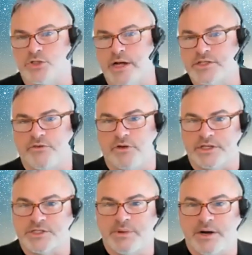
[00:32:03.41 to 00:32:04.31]
stressful
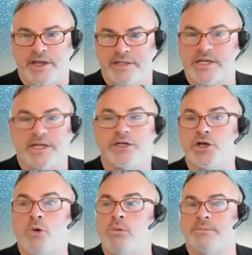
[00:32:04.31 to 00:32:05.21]
experience. I
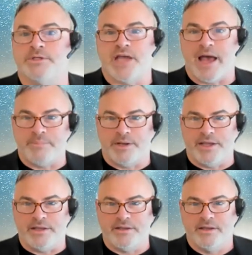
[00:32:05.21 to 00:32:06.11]
didn't know what was
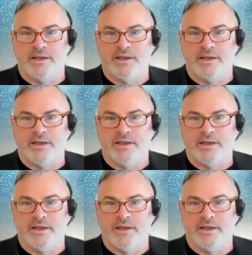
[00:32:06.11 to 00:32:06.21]
happening.